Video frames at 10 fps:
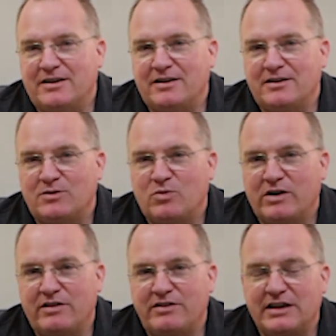And
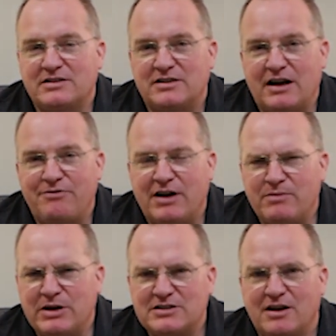one of the things that I
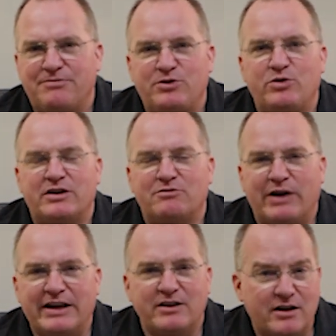find myself
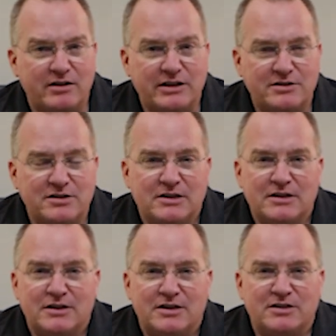doing regularly
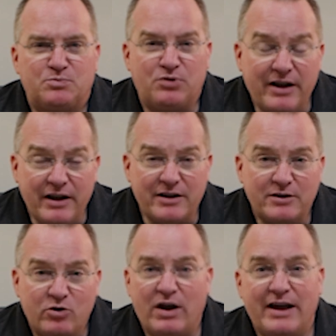is
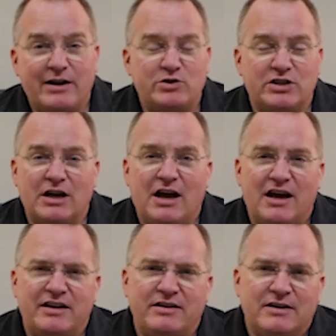praying and crying out to
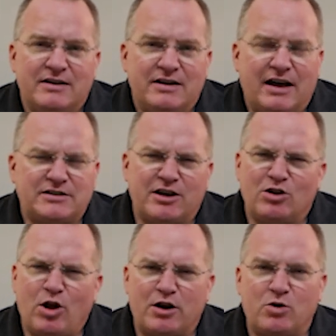God and
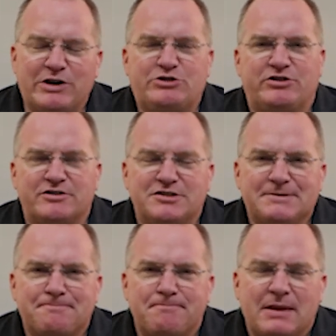asking a lot of
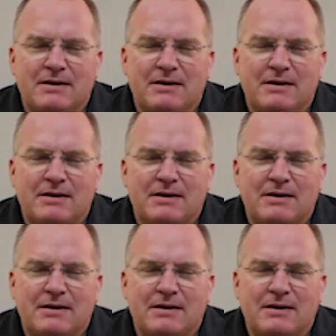questions.